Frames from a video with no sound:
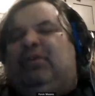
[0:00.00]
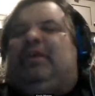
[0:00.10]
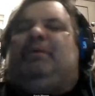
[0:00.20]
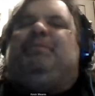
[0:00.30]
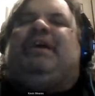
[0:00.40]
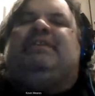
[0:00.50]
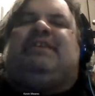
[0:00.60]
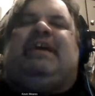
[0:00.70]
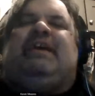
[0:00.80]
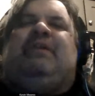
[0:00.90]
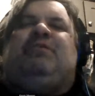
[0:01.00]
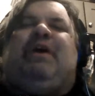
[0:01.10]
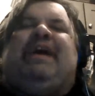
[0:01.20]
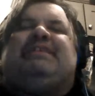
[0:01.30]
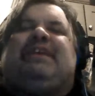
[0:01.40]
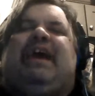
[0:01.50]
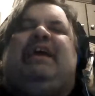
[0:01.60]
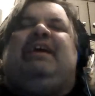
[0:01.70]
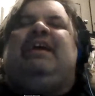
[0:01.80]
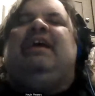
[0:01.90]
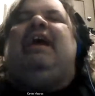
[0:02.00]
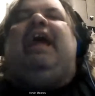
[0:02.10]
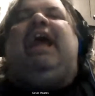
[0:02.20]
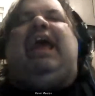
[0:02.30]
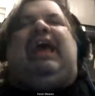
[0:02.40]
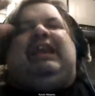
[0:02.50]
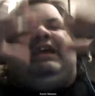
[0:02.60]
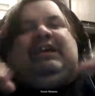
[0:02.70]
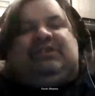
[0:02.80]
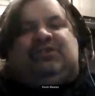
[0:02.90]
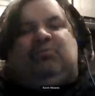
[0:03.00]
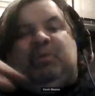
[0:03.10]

If only because, like, if you ask any